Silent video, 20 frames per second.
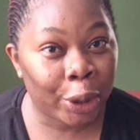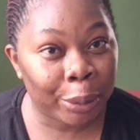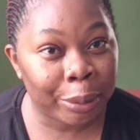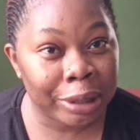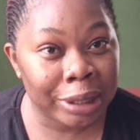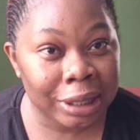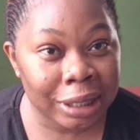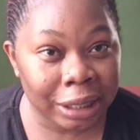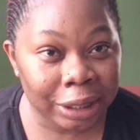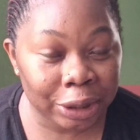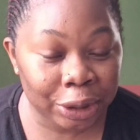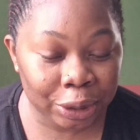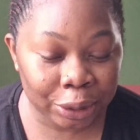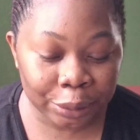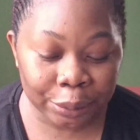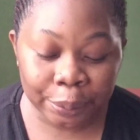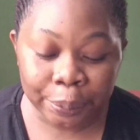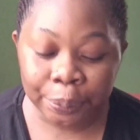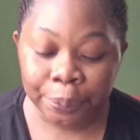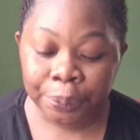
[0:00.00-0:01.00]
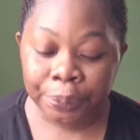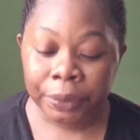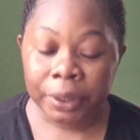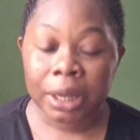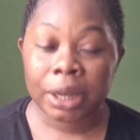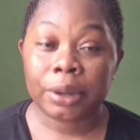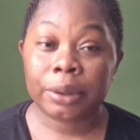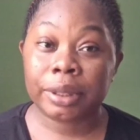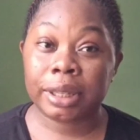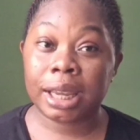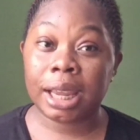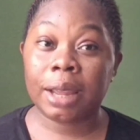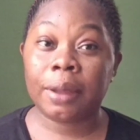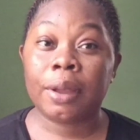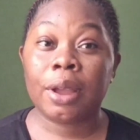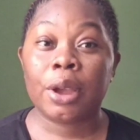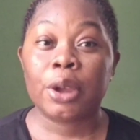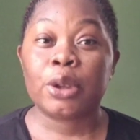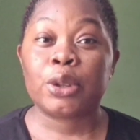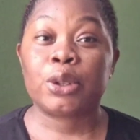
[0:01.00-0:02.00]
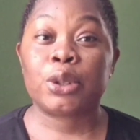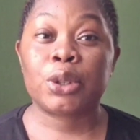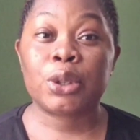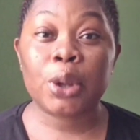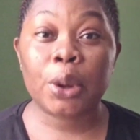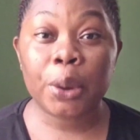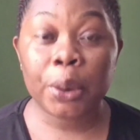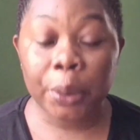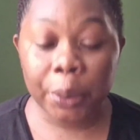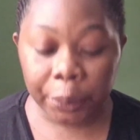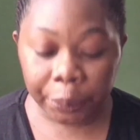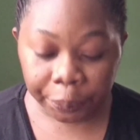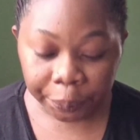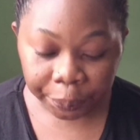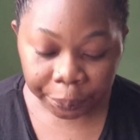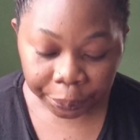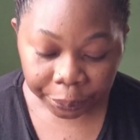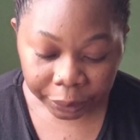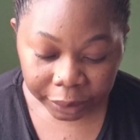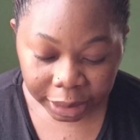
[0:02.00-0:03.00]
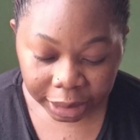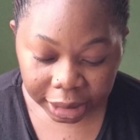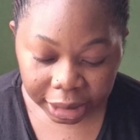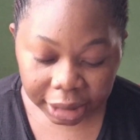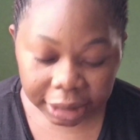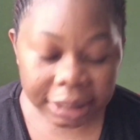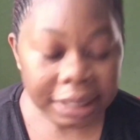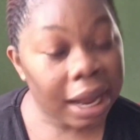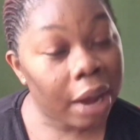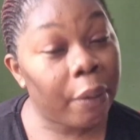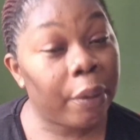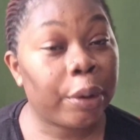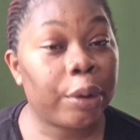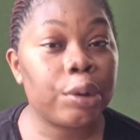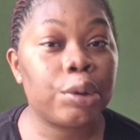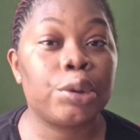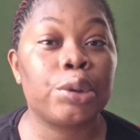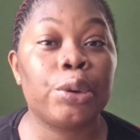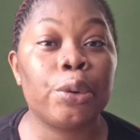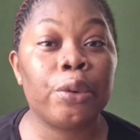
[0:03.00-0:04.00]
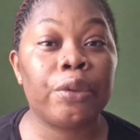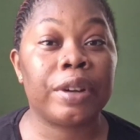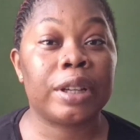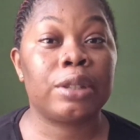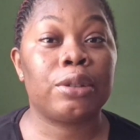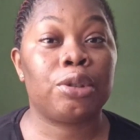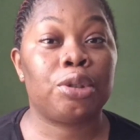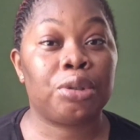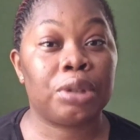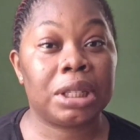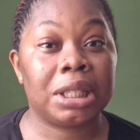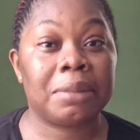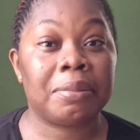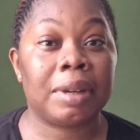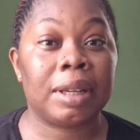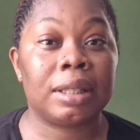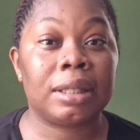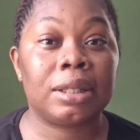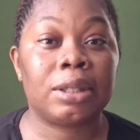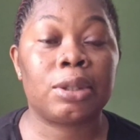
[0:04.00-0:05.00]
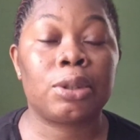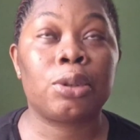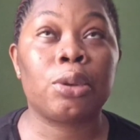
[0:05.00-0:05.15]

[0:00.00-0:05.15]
in the comment section. Okay, so now we're going to go over to treatment.